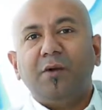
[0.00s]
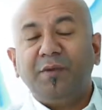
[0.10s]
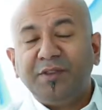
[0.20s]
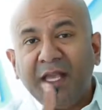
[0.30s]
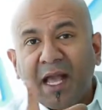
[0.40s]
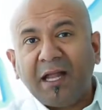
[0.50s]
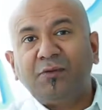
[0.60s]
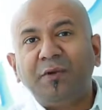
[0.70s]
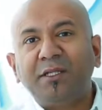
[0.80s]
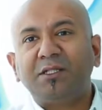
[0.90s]
With the
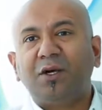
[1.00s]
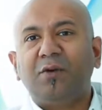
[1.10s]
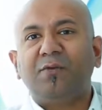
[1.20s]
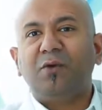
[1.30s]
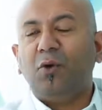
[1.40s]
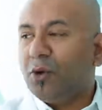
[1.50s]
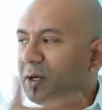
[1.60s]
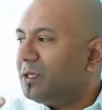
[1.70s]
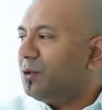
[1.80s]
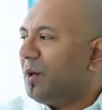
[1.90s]
advent of
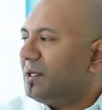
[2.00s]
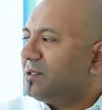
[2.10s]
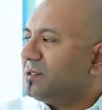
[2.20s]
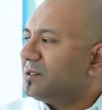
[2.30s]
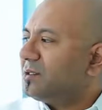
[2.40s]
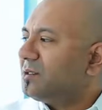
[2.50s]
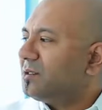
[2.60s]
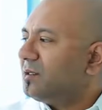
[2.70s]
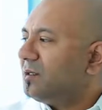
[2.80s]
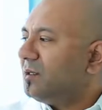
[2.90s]
oral devices,
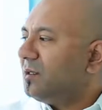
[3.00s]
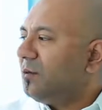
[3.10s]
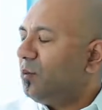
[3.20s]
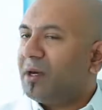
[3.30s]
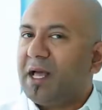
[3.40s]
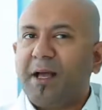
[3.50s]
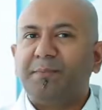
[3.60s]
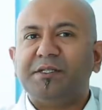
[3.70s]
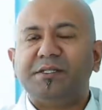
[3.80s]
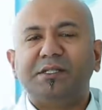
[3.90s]
what
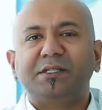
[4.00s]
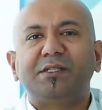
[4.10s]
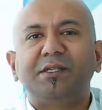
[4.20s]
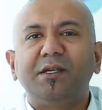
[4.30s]
happens is